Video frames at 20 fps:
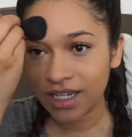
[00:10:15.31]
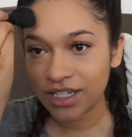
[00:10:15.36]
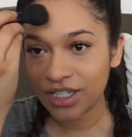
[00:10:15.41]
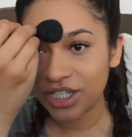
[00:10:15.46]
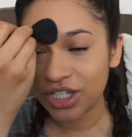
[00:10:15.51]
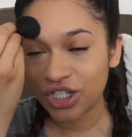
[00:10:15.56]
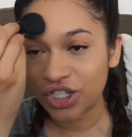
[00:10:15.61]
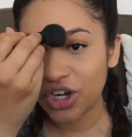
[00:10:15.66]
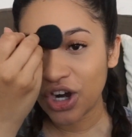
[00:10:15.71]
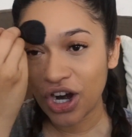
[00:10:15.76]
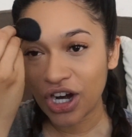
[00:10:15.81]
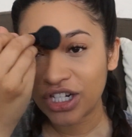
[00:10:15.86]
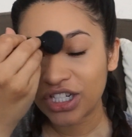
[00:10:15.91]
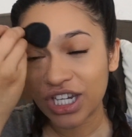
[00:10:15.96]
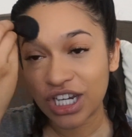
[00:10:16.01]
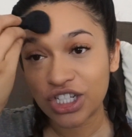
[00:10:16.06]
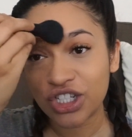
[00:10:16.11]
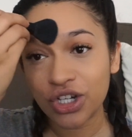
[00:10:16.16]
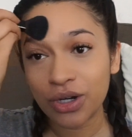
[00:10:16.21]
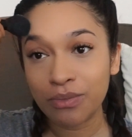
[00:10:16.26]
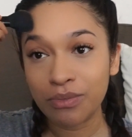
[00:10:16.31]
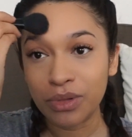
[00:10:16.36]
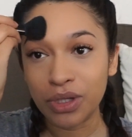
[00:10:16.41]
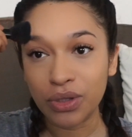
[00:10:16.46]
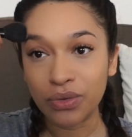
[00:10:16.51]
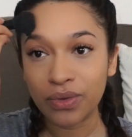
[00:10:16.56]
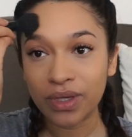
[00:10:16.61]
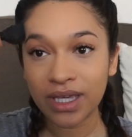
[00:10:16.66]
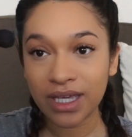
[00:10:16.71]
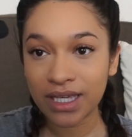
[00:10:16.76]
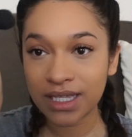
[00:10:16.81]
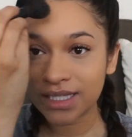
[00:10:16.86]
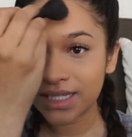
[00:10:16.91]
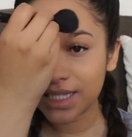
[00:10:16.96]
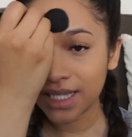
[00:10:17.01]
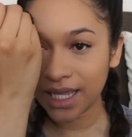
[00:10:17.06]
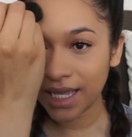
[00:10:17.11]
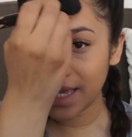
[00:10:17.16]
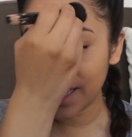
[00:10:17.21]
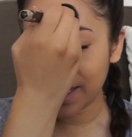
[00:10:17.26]
discharge, extra mucus.
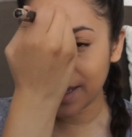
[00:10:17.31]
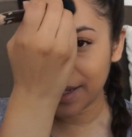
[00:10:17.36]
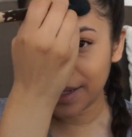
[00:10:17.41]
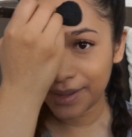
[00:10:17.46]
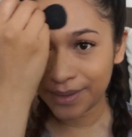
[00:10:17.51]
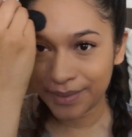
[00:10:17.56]
Like,